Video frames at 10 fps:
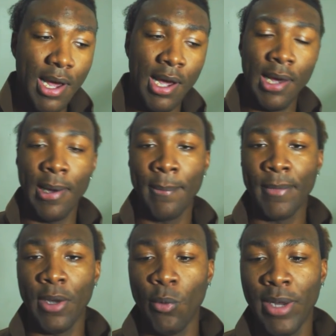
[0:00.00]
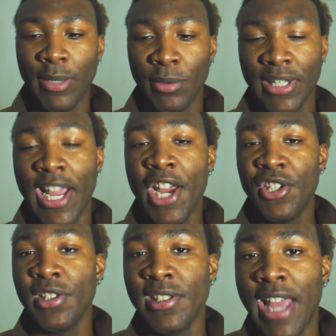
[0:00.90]
with the
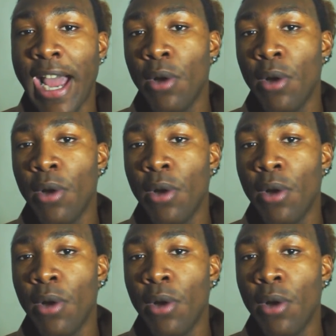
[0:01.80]
Haitians